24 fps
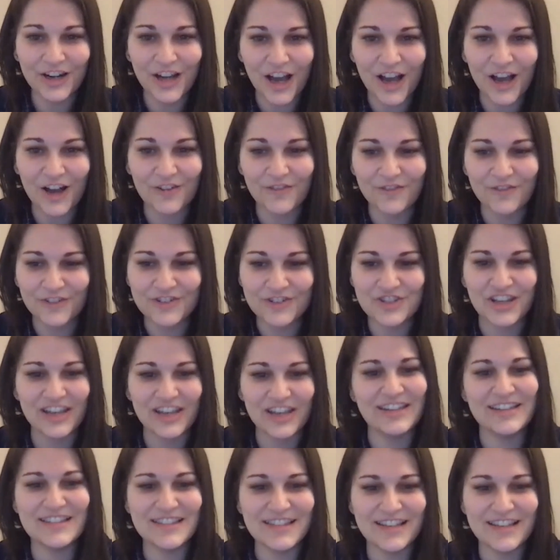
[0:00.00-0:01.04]
of
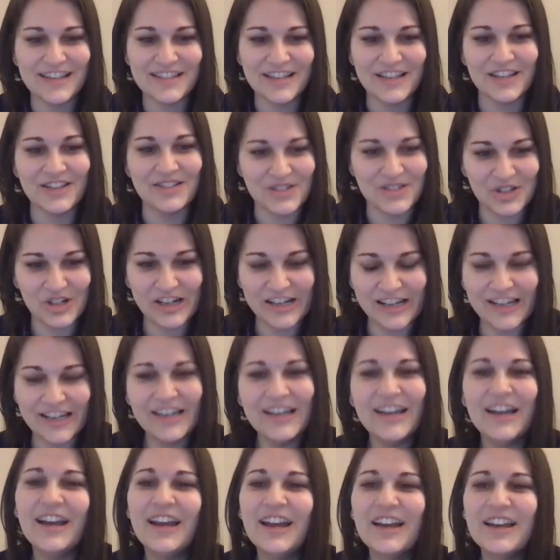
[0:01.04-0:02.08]
JDC's history.
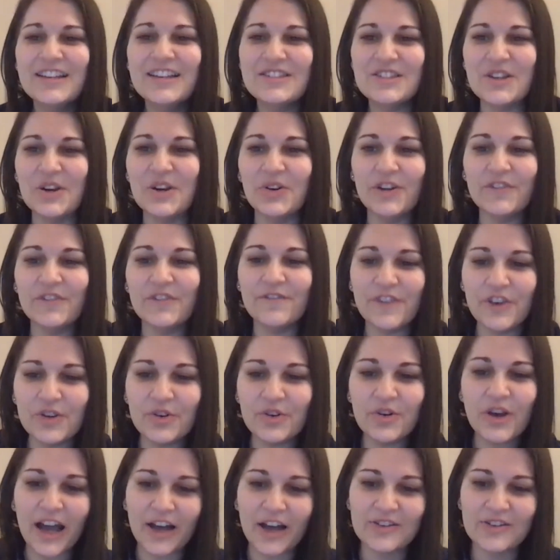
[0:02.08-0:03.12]
So a
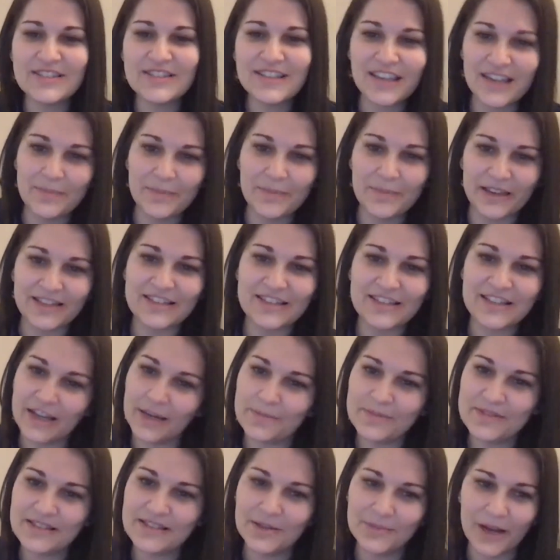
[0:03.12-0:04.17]
few housekeeping
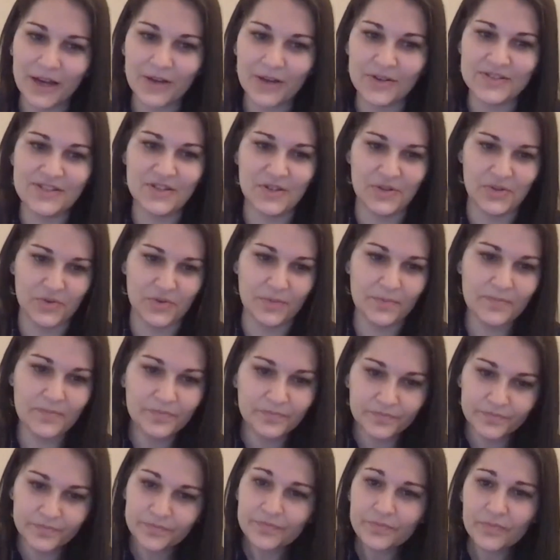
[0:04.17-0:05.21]
tips about Zoom.
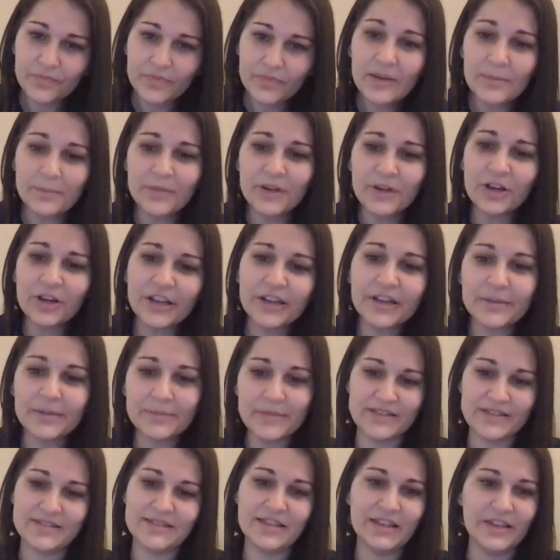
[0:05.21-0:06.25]
Miriam
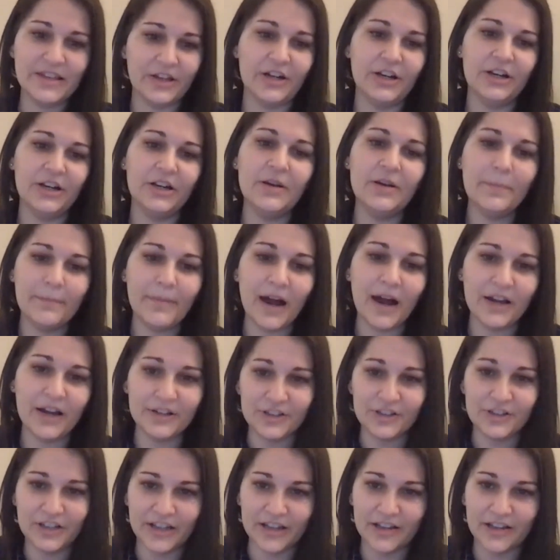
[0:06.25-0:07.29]
is here
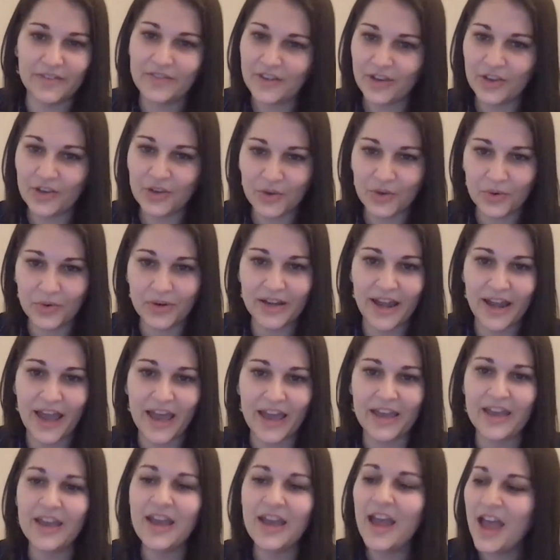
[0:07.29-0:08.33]
monitoring the
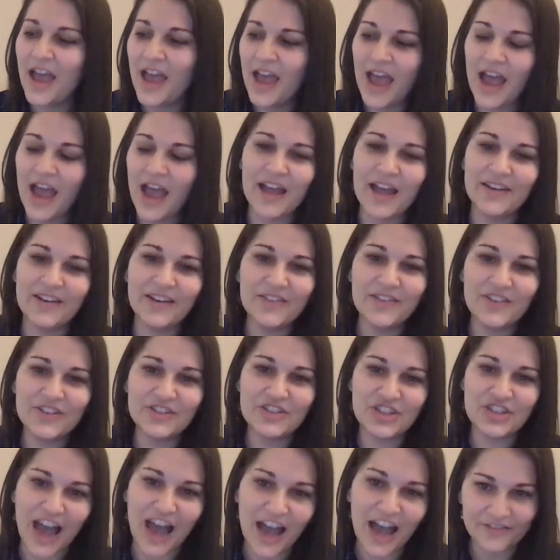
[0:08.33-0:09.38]
Q&A and the
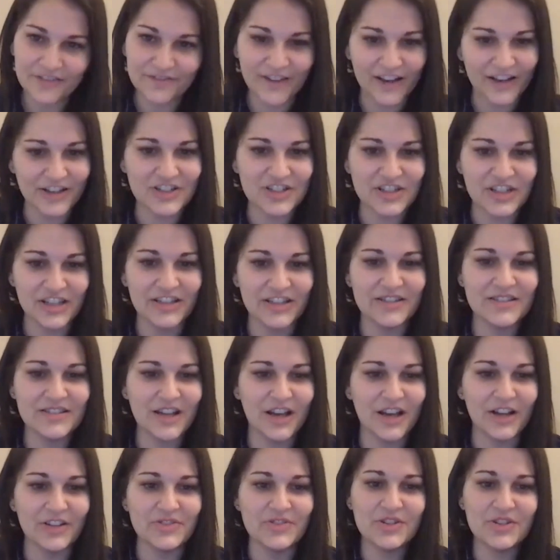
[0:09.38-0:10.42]
chat functions
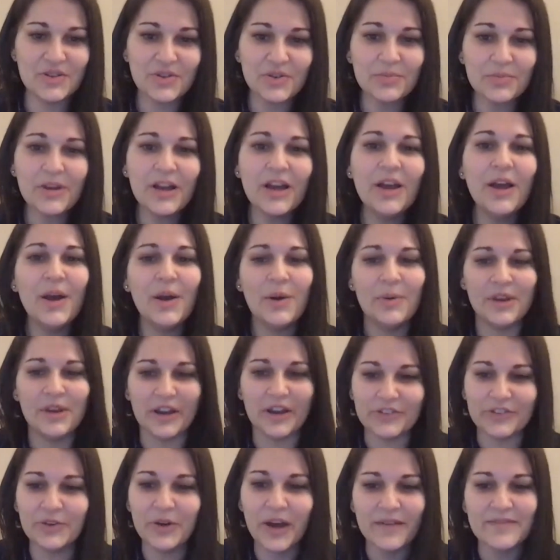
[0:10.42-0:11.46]
on Zoom. We
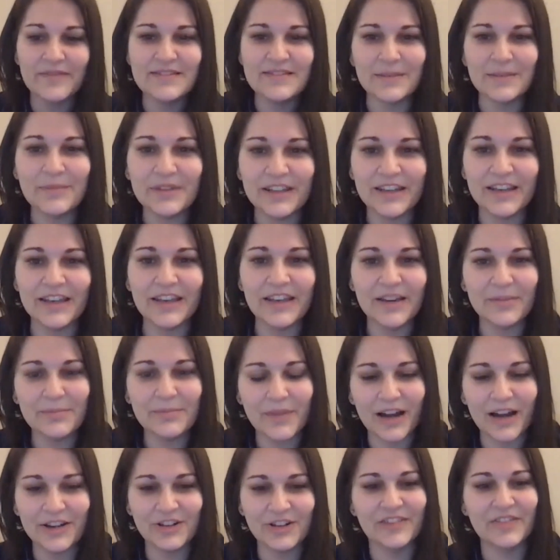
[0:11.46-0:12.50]
also have somebody
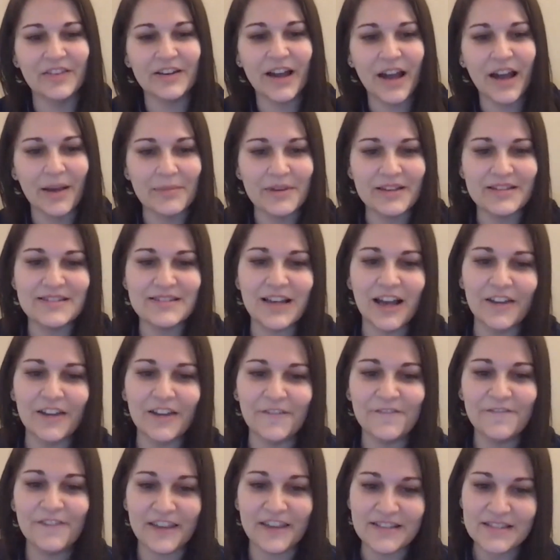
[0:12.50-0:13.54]
monitoring the comments
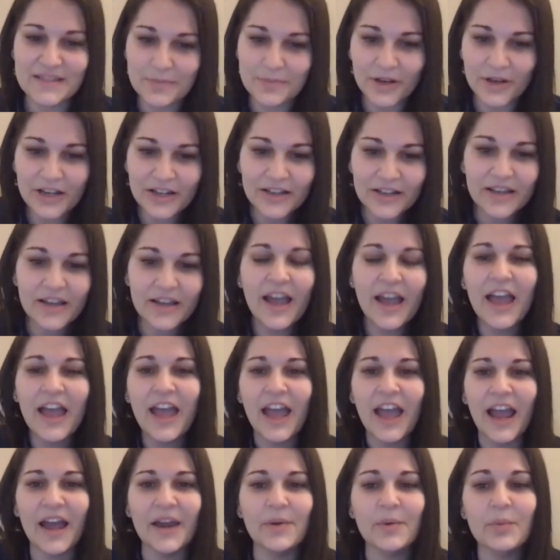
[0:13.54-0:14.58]
on Facebook,
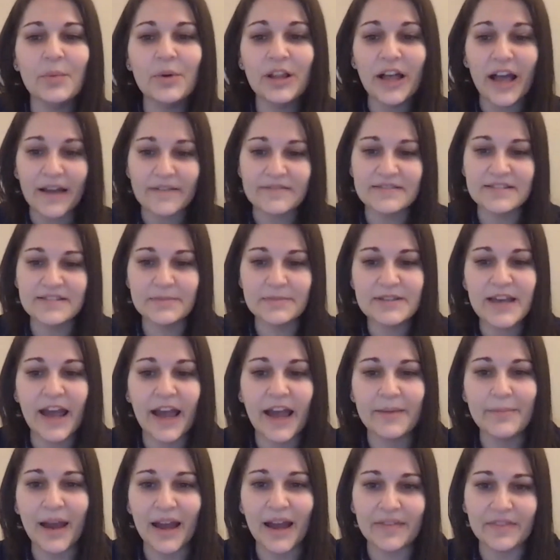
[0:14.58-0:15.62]
and we'll have some
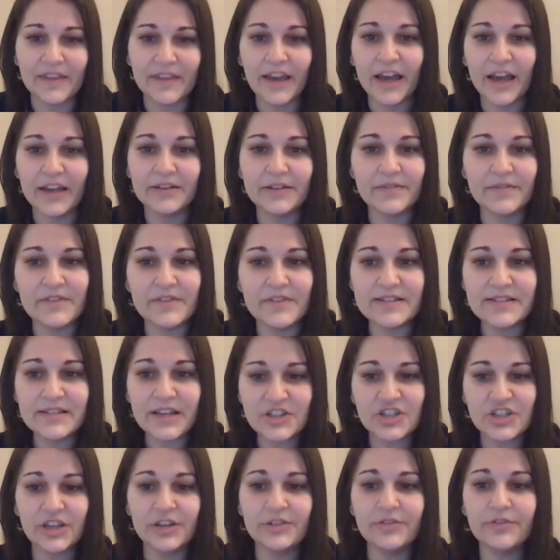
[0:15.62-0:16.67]
time at the end of the
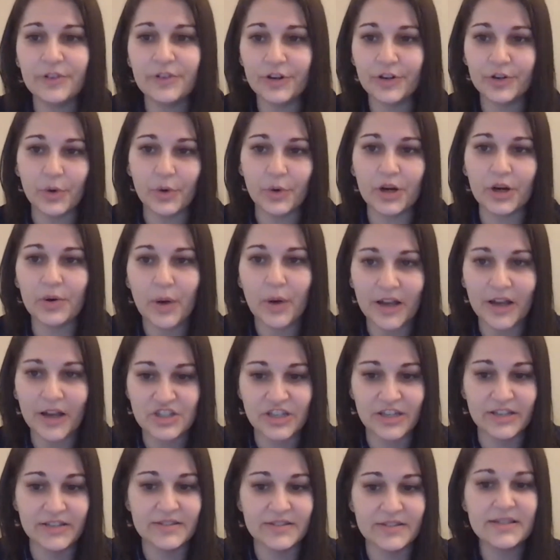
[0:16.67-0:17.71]
session for your
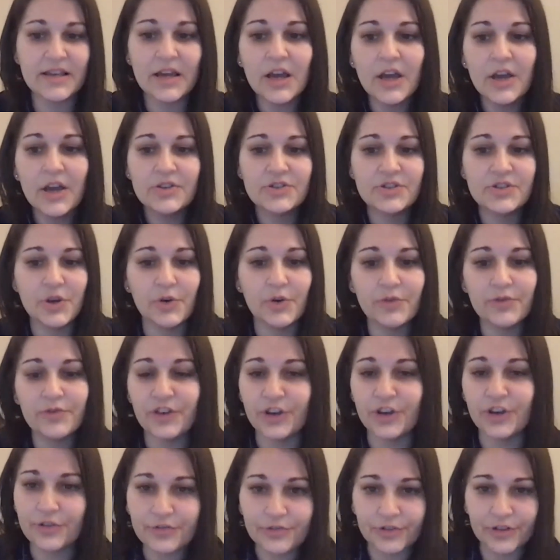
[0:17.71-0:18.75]
questions. So
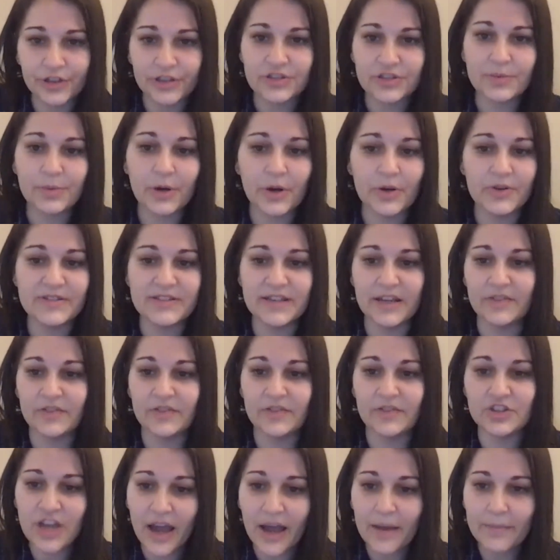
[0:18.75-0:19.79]
feel free to post in the
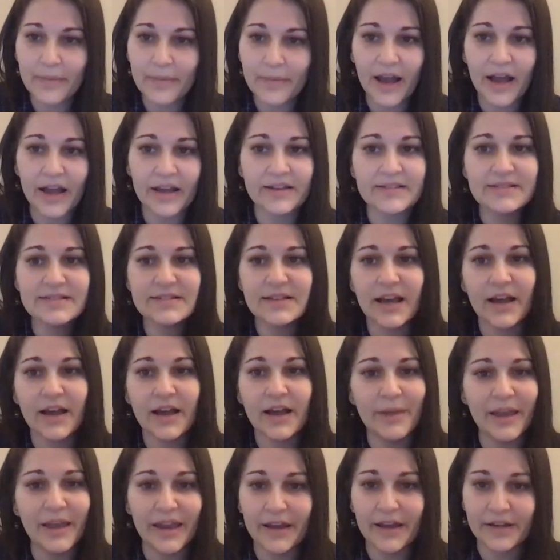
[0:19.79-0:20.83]
chat box
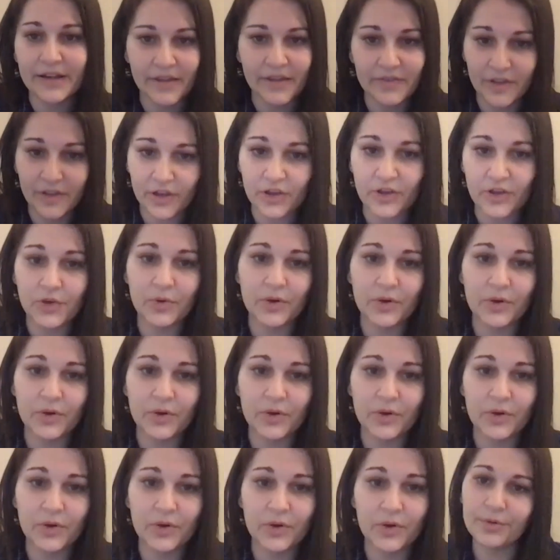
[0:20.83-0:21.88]
and in the
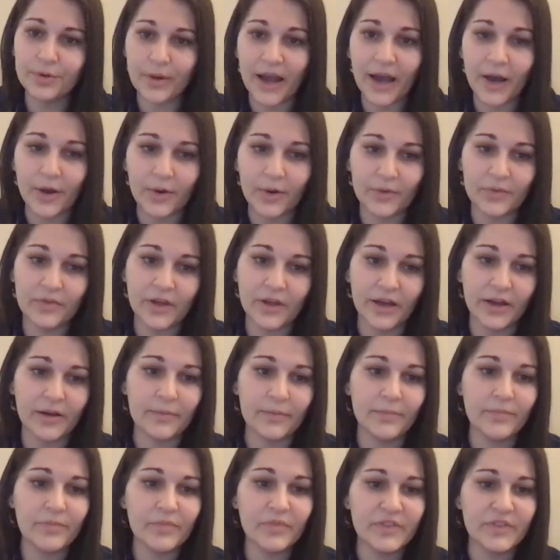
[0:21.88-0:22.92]
Q&A throughout
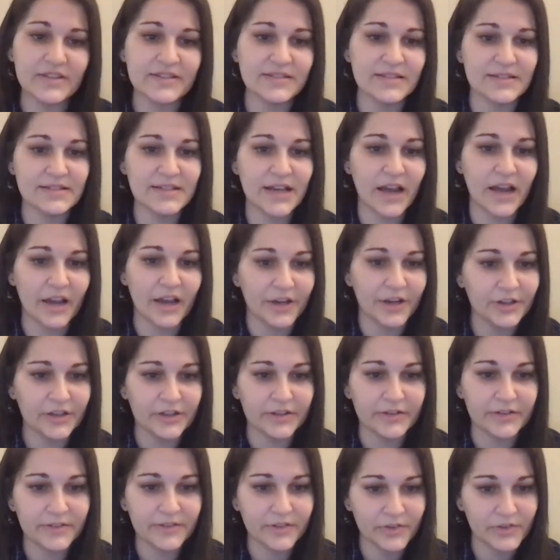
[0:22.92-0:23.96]
this entire
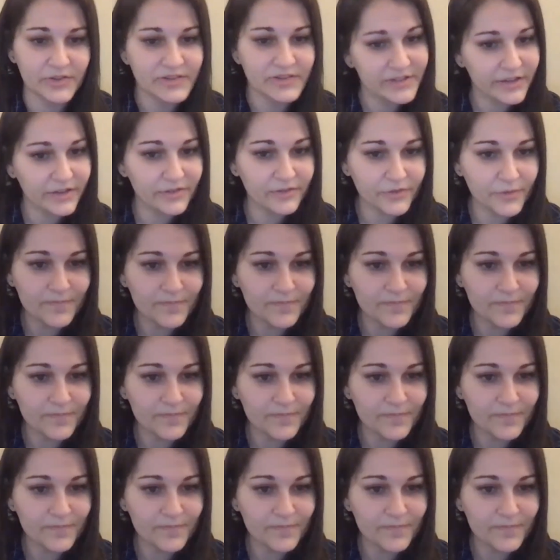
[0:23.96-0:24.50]
exclusive.